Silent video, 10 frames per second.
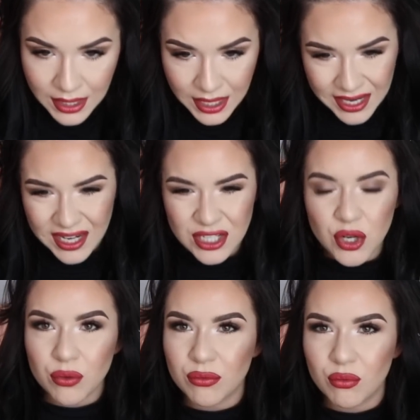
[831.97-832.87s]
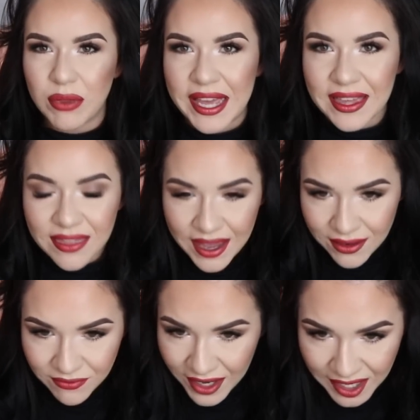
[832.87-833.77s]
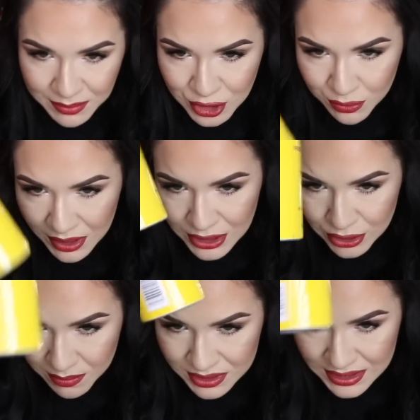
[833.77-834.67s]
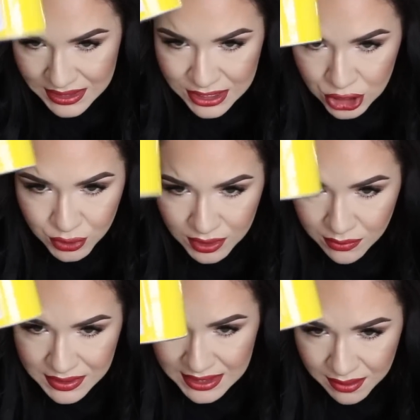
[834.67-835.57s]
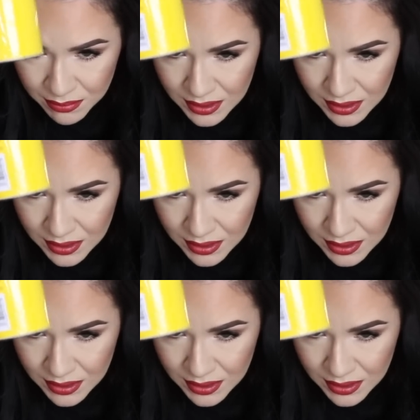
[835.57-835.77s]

I kind of don't like that vibe too much, so I'm just gonna shoot it with some